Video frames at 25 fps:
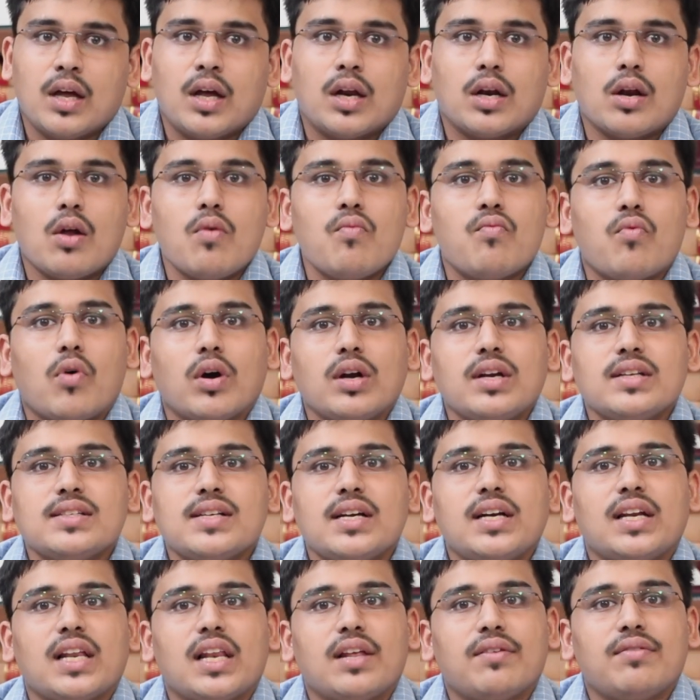Now what is a
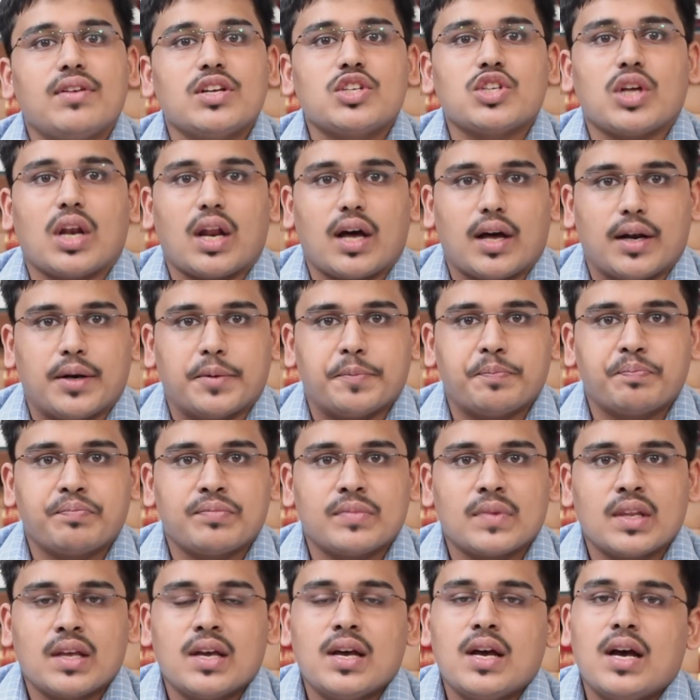delivery challan?
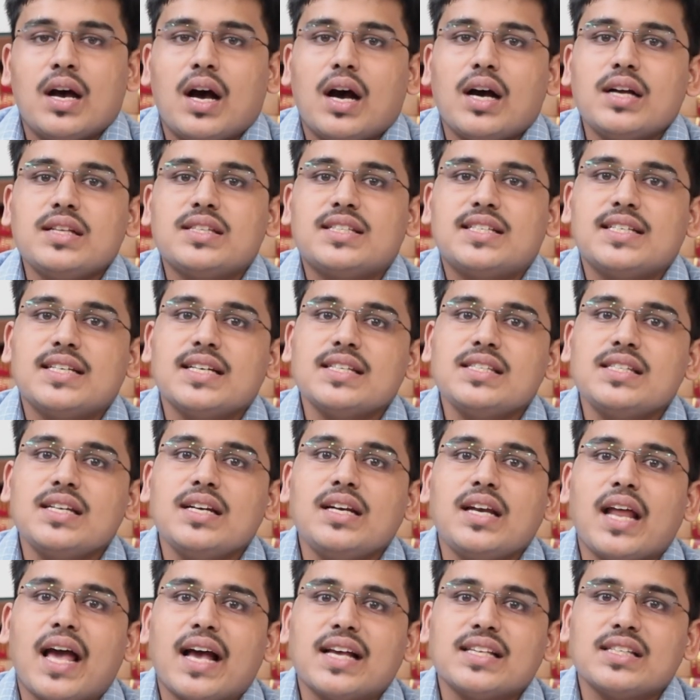A
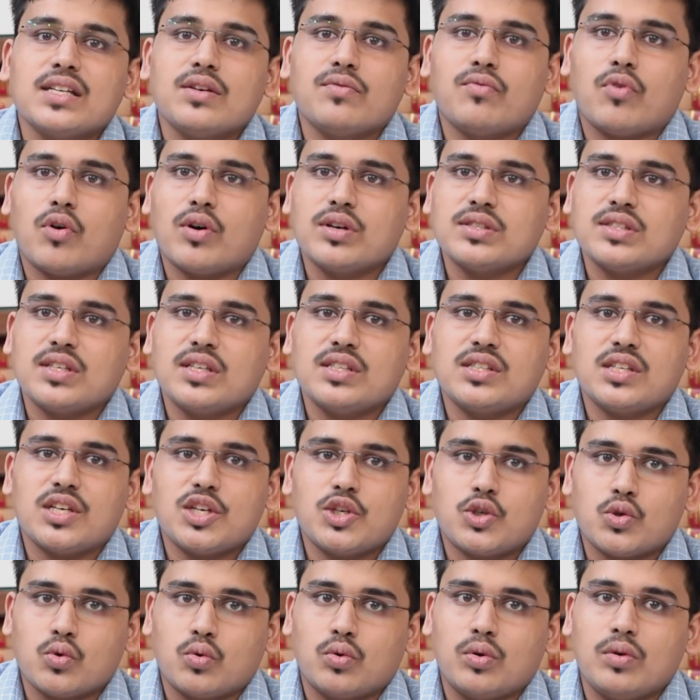GST tax invoice is
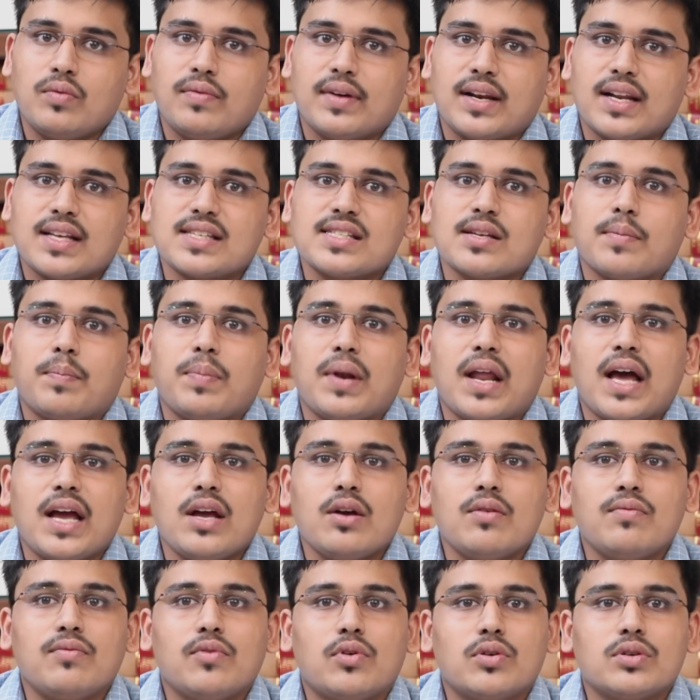issued when a supply
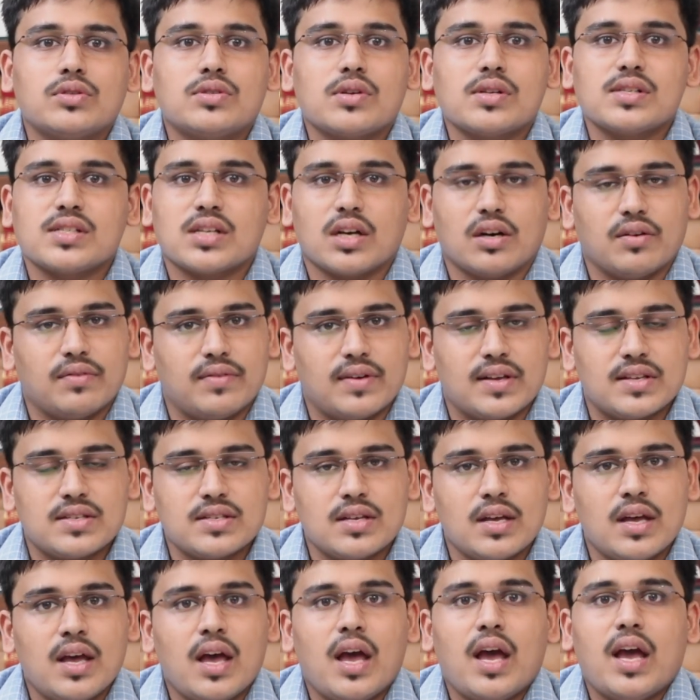of goods or service
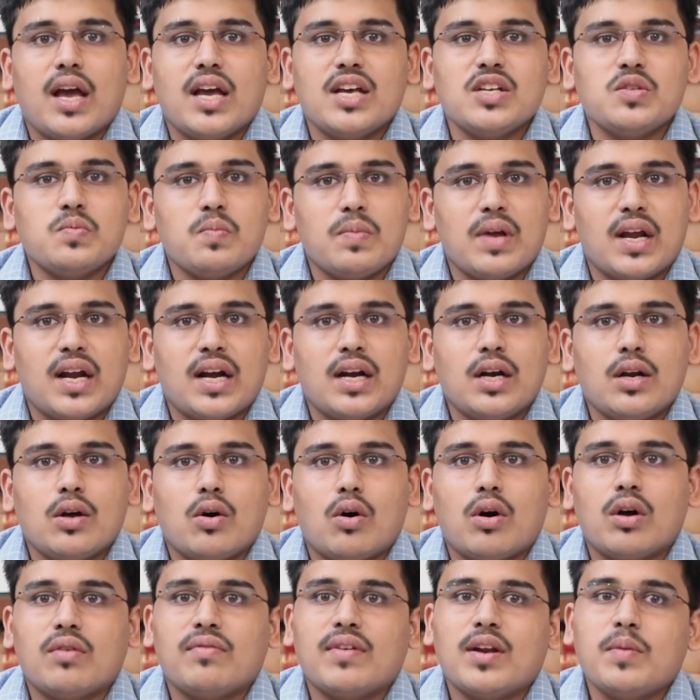is made
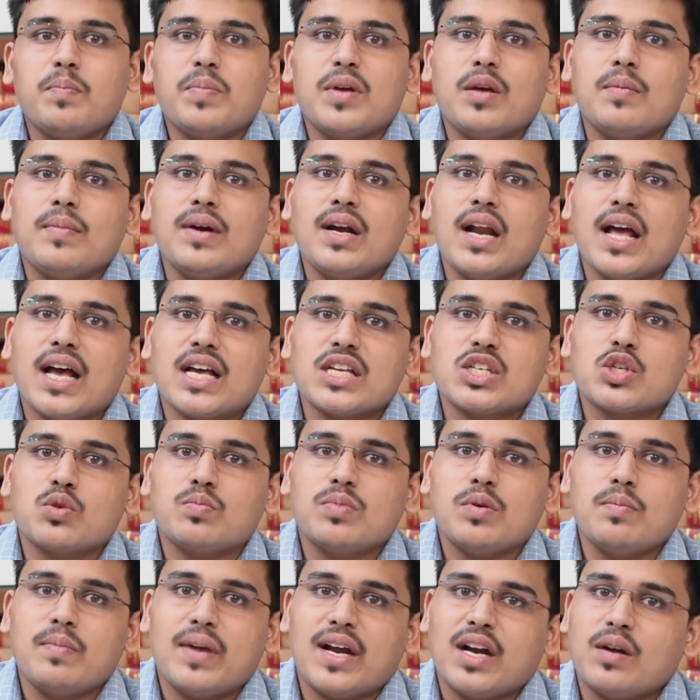or when payment has to
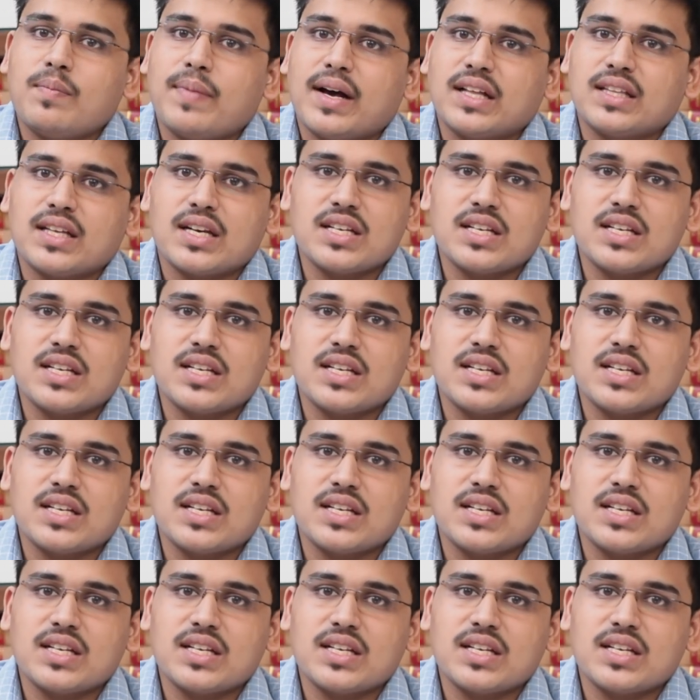be made by the